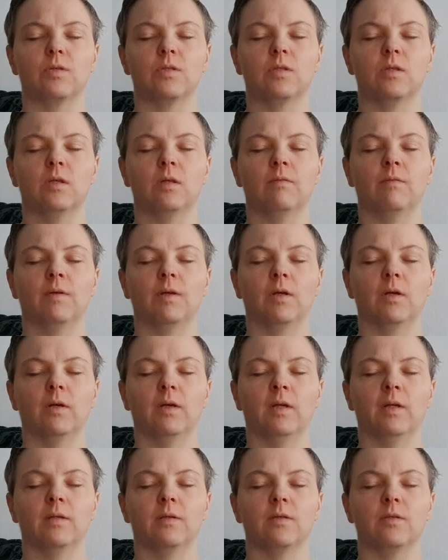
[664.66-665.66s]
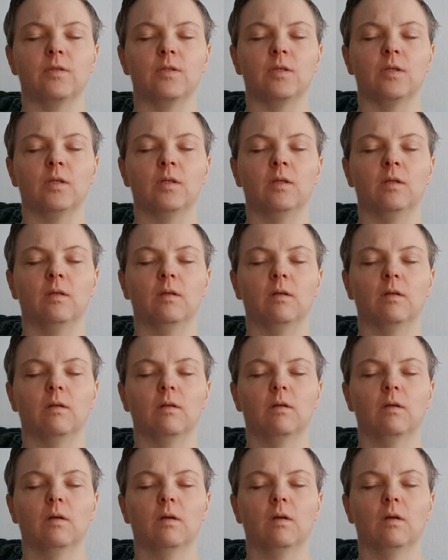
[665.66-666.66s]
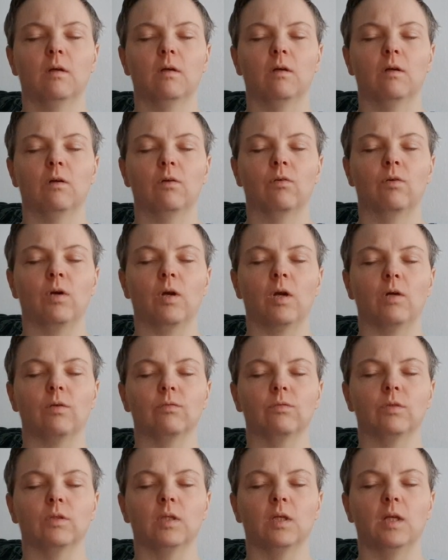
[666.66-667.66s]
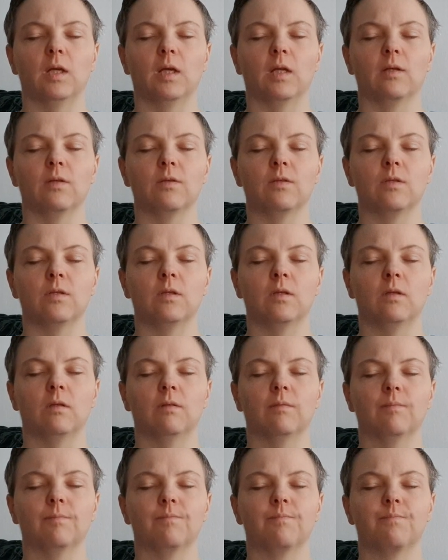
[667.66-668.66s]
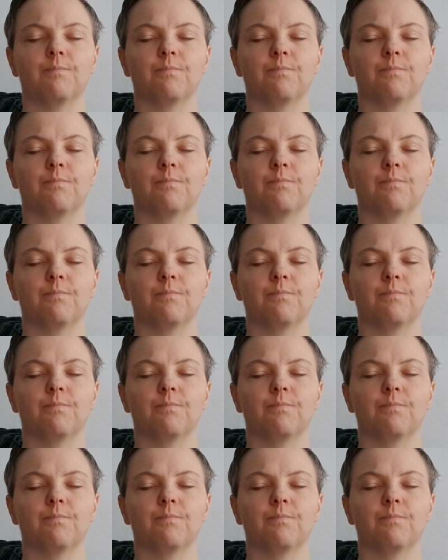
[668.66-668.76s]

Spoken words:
receiving her energy, her grounding energy.